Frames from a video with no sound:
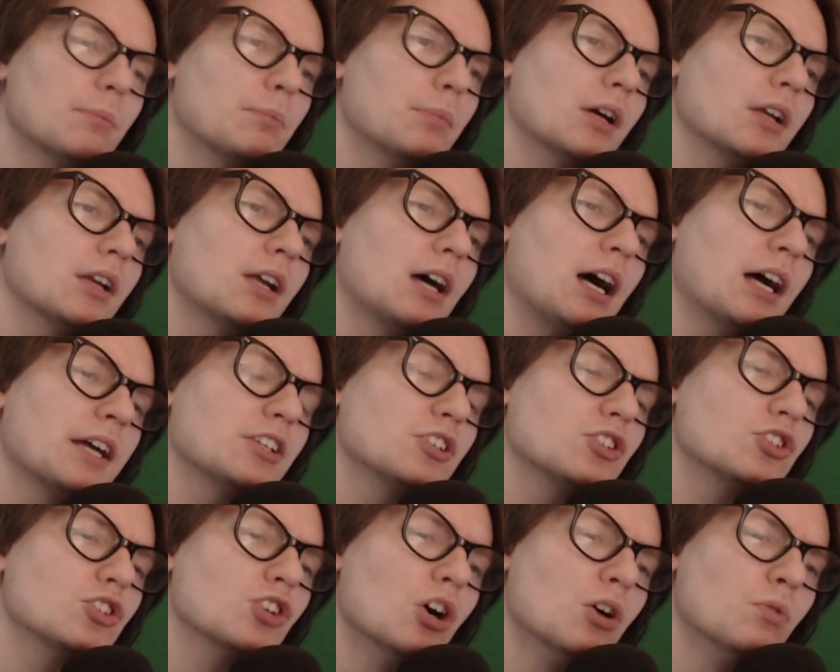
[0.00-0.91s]
but I
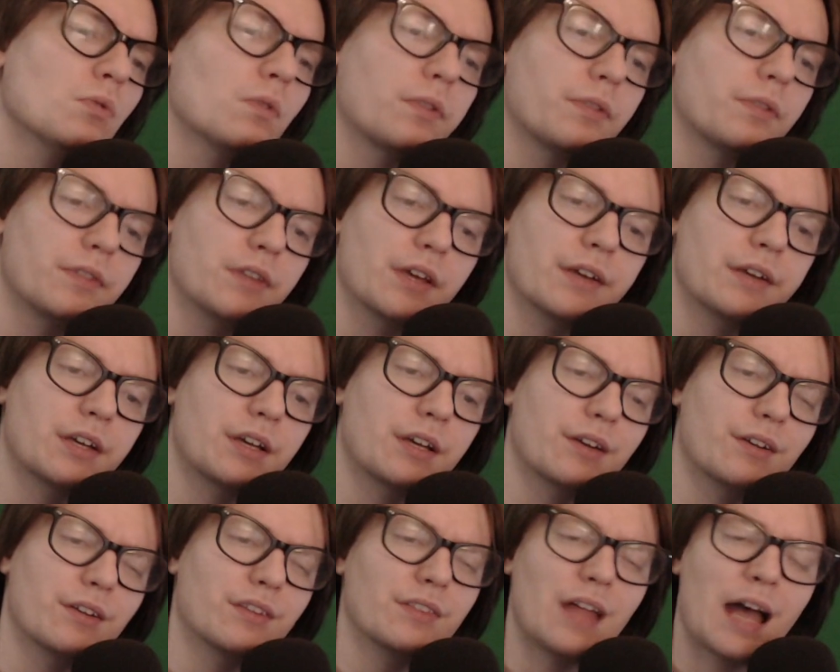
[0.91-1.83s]
don't think
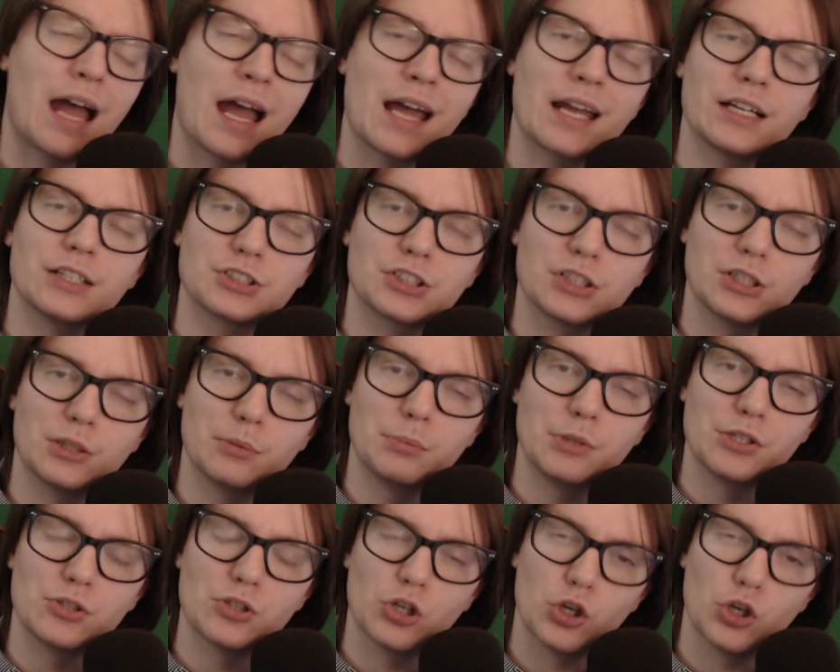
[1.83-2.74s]
that is going to
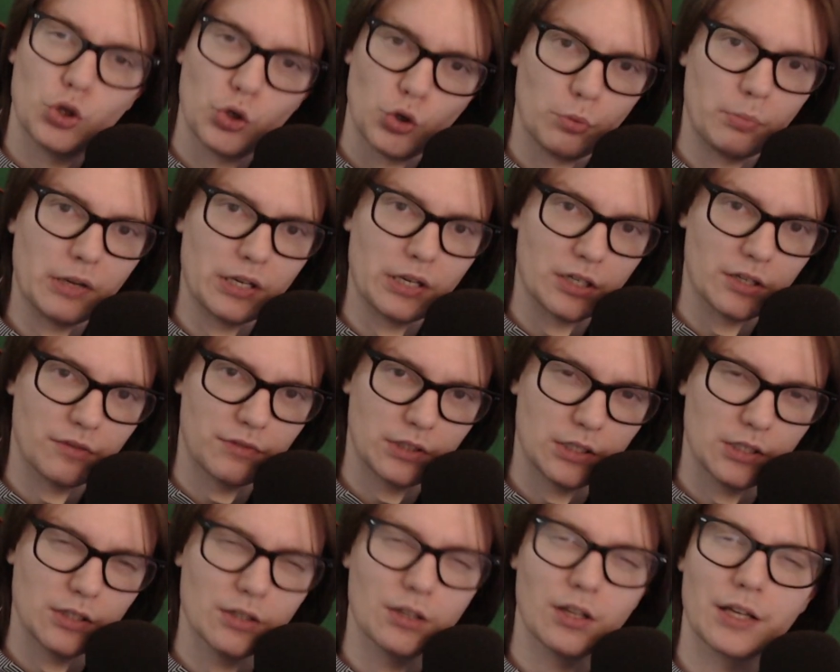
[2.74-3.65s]
be too big of a deal.